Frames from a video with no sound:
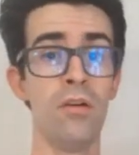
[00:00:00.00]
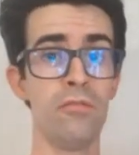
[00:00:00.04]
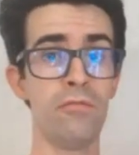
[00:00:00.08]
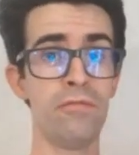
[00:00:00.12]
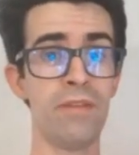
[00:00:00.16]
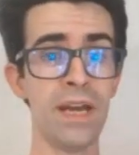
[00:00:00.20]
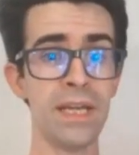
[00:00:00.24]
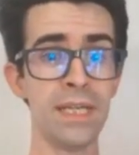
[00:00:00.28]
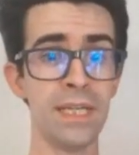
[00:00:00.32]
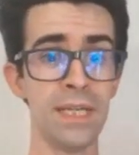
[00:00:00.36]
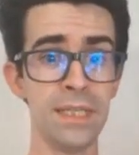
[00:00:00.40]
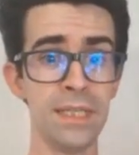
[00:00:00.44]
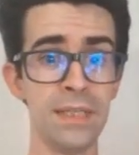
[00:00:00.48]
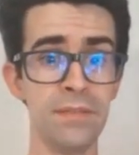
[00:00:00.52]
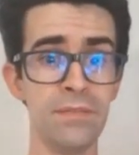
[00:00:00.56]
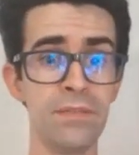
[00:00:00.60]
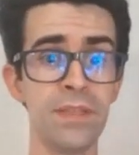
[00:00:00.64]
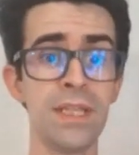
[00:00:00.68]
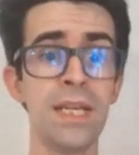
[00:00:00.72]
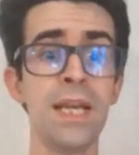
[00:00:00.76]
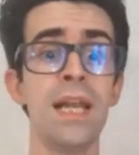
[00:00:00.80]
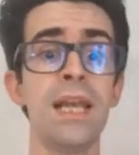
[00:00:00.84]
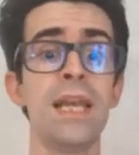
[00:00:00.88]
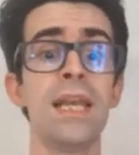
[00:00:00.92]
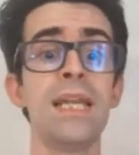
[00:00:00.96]
Finally,
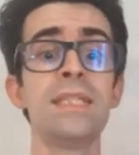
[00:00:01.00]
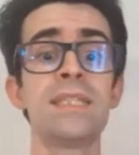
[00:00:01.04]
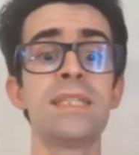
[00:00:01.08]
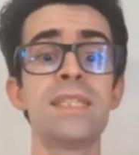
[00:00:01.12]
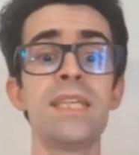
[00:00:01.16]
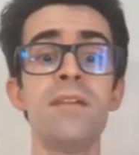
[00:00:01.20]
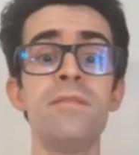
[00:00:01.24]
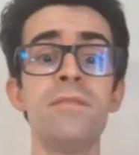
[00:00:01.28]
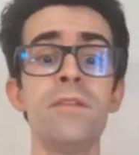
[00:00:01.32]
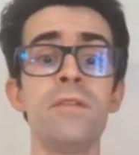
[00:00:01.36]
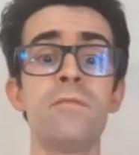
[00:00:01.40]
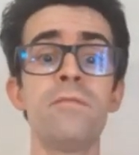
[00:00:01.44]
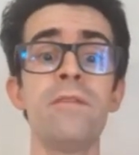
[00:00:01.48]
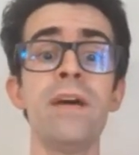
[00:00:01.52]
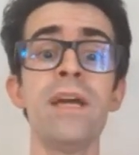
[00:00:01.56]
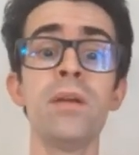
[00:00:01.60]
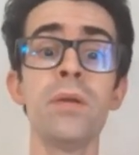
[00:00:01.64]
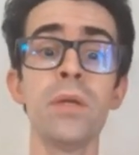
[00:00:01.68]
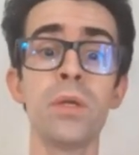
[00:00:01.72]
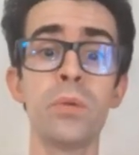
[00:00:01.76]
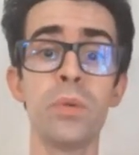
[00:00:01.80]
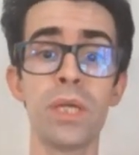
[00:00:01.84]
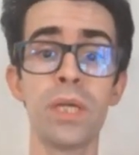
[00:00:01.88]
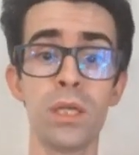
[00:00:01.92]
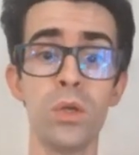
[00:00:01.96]
let's have a
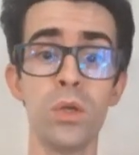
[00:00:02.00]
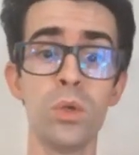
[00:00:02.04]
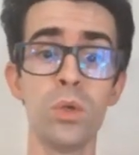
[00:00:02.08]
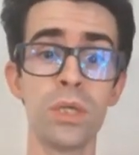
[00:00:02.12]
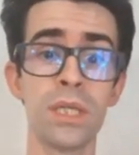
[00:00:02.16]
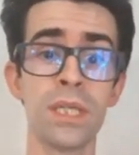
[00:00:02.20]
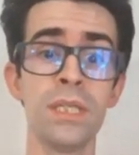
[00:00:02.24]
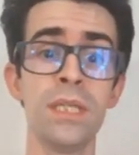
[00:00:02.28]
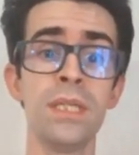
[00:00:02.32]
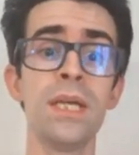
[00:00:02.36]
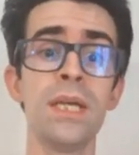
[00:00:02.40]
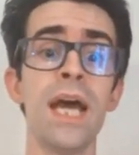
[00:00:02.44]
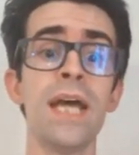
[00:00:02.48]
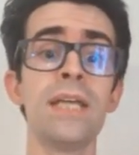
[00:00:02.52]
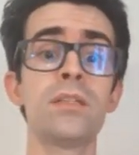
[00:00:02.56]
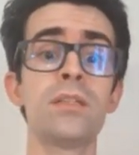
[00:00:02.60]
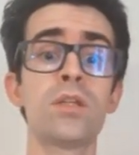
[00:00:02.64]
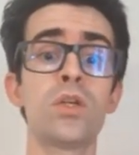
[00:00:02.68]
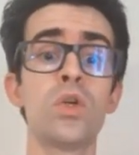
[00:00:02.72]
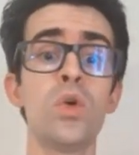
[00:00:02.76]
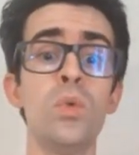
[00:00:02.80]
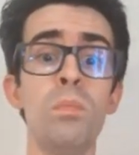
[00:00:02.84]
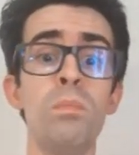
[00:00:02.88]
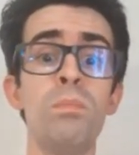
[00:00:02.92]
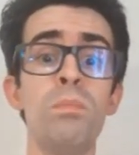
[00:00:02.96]
very quick look
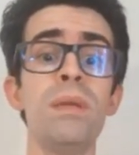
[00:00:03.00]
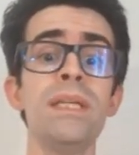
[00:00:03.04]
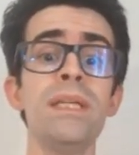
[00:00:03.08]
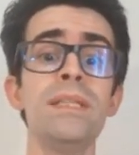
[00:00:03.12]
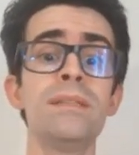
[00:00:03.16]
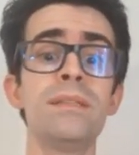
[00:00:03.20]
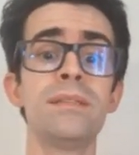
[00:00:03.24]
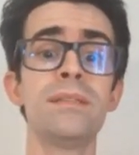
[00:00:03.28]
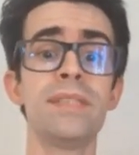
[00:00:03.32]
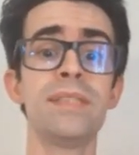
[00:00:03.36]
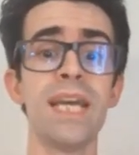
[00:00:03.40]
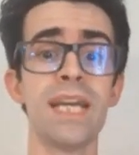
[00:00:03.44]
at complete